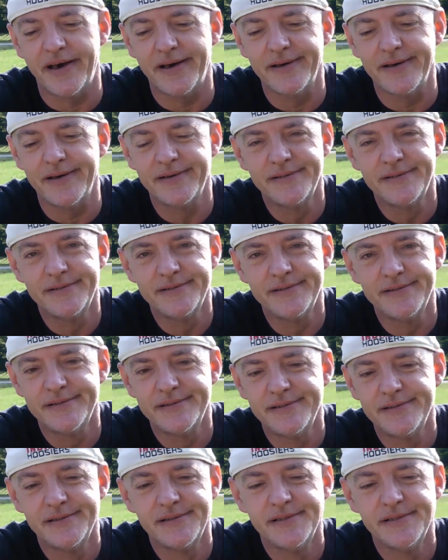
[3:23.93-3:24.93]

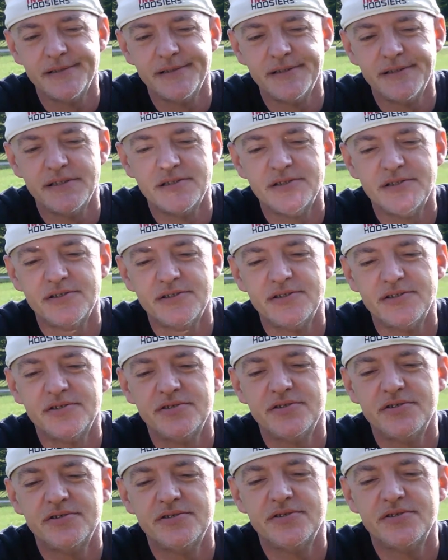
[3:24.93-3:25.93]

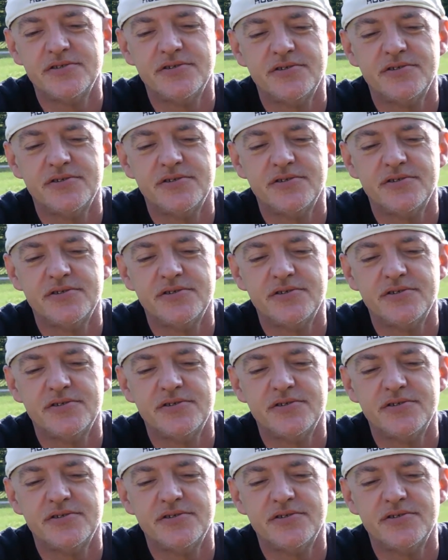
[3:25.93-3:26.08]
(no one is talking)